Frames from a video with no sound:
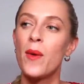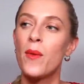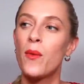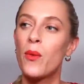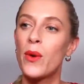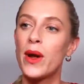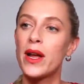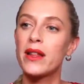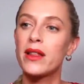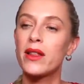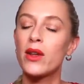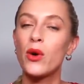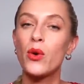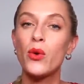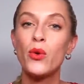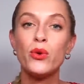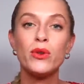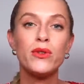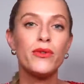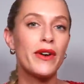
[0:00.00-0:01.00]
with
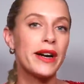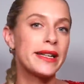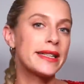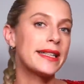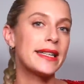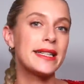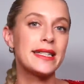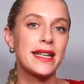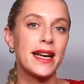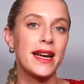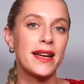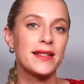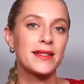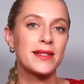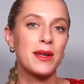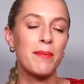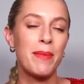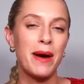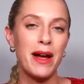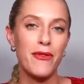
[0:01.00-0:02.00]
Oud Violet
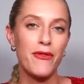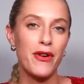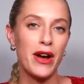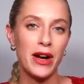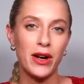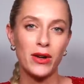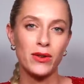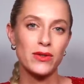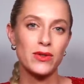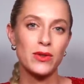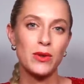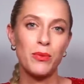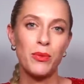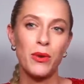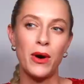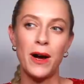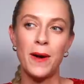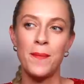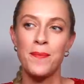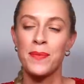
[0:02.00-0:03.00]
Intense by Fragrance du
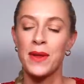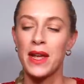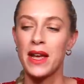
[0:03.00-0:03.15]
Bois.